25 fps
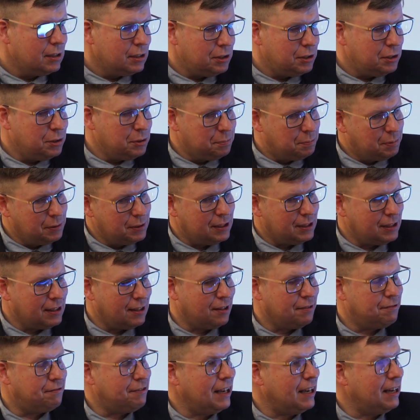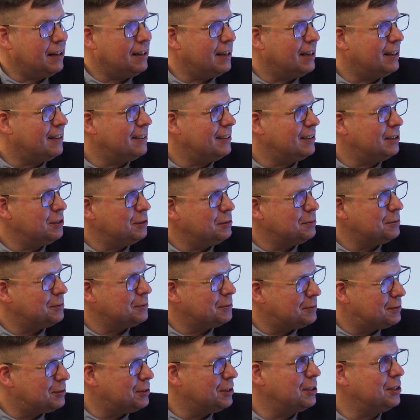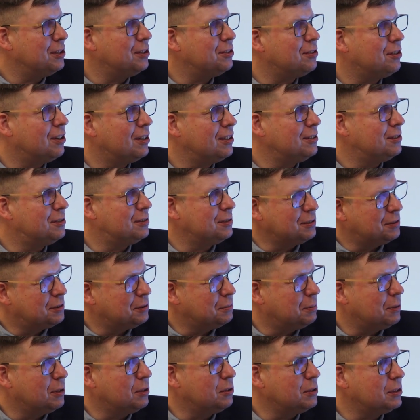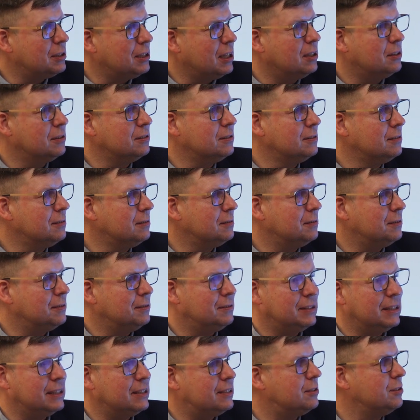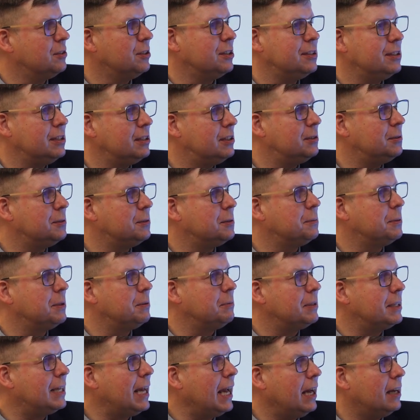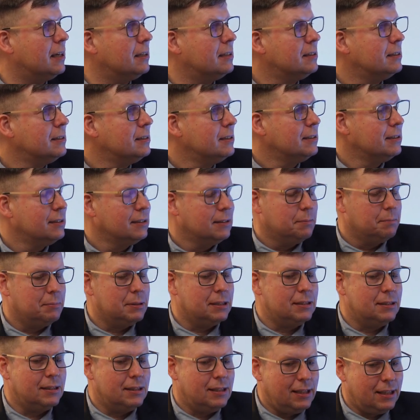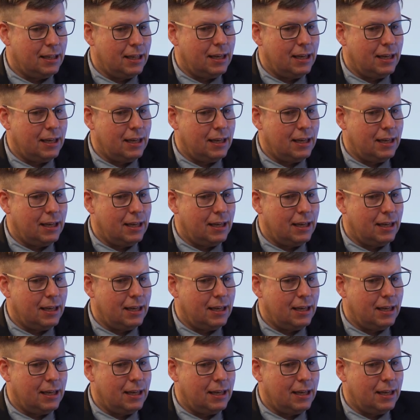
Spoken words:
you put another fan there and you turn this on to blow it down. When it's noisy, nobody will care. But